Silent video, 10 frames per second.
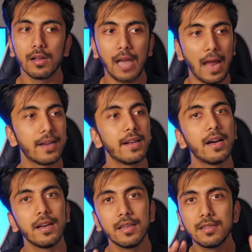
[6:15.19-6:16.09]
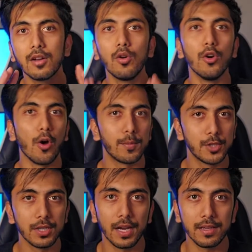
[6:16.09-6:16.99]
Canada is a good
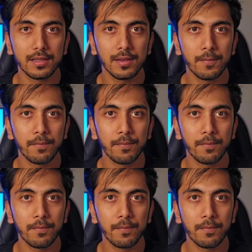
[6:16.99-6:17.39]
option, guys.